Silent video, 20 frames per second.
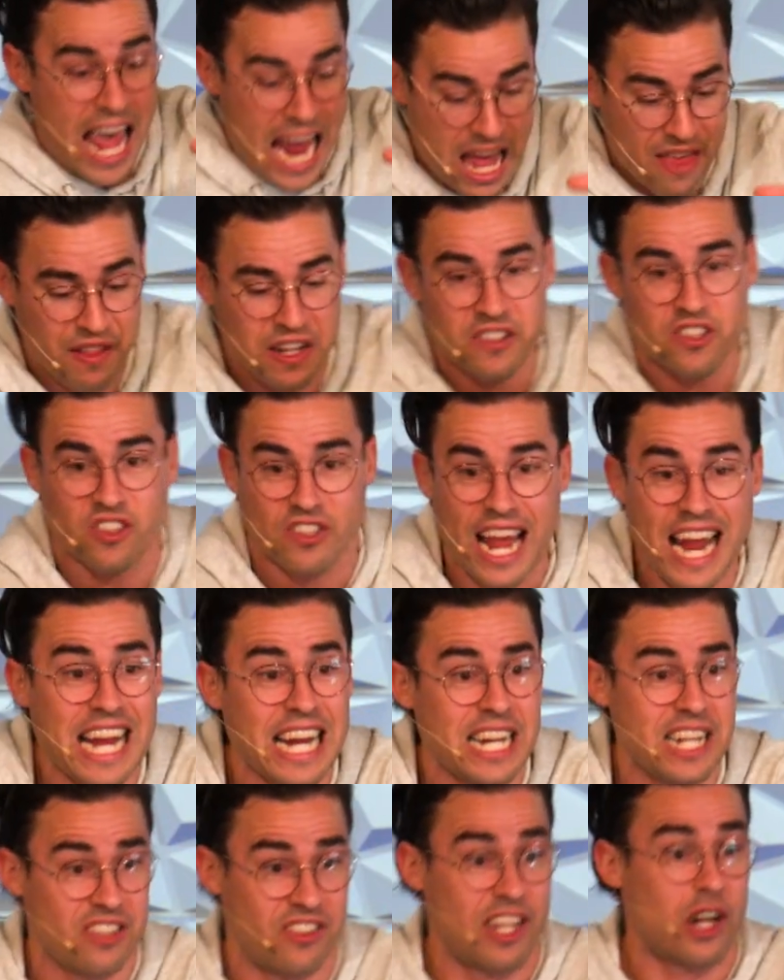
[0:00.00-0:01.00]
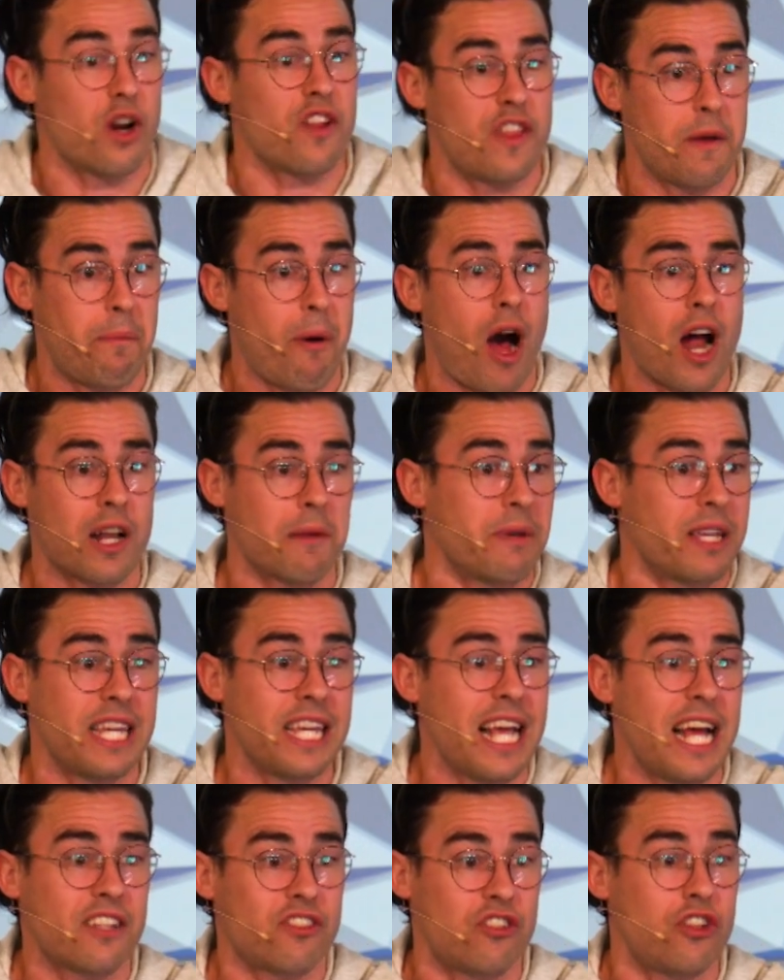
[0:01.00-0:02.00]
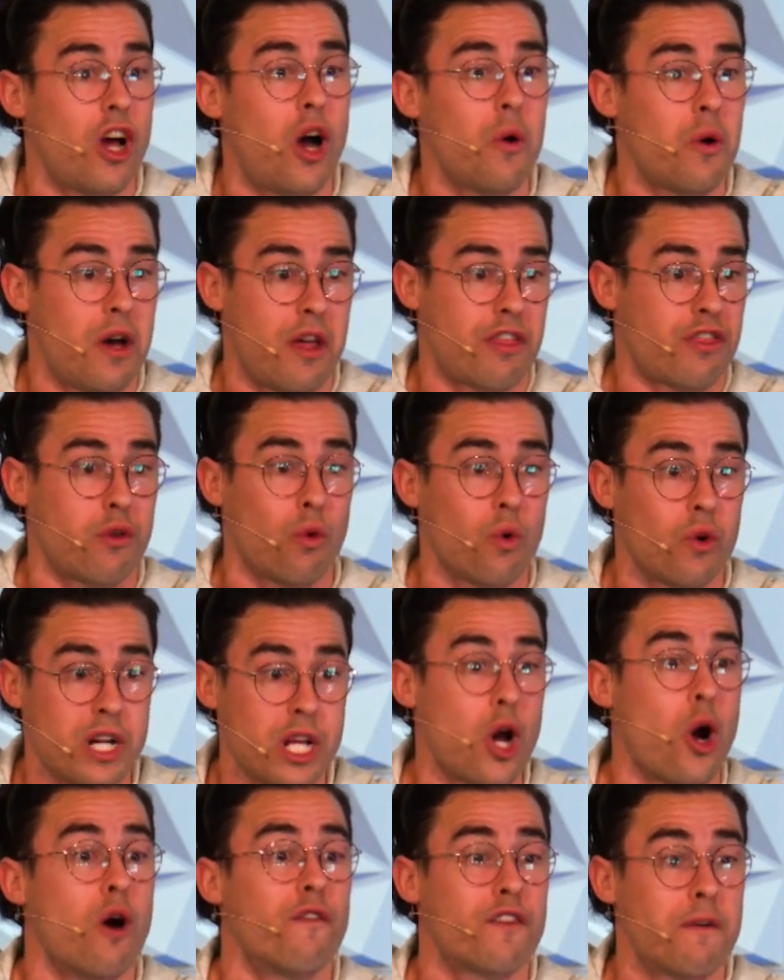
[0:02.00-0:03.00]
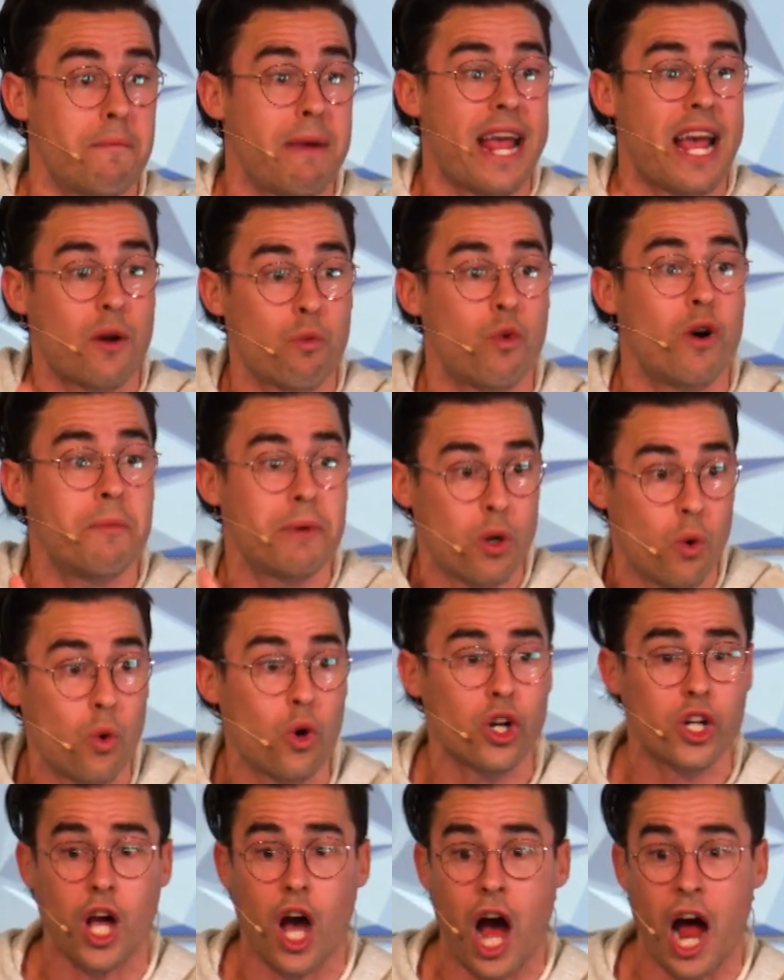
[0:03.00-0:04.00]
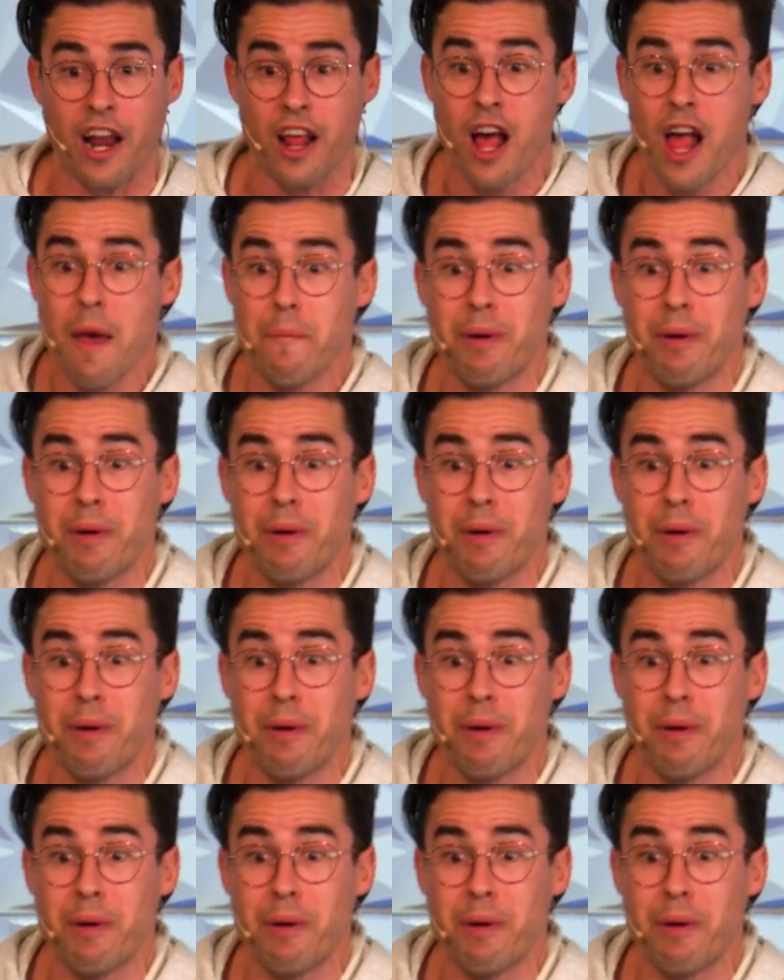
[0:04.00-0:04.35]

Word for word: And then Satan is there at the bottom. He has no authority over man, woman, or God.